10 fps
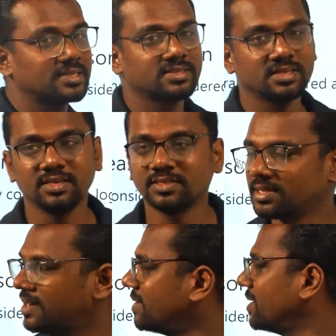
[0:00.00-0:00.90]
asserts
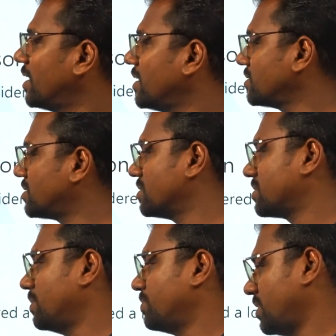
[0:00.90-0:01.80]
and denies the
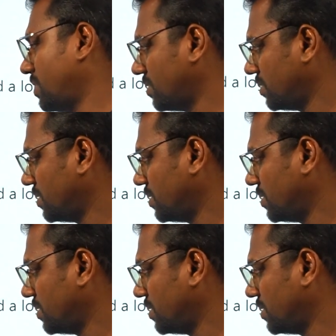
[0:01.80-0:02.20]
same thing.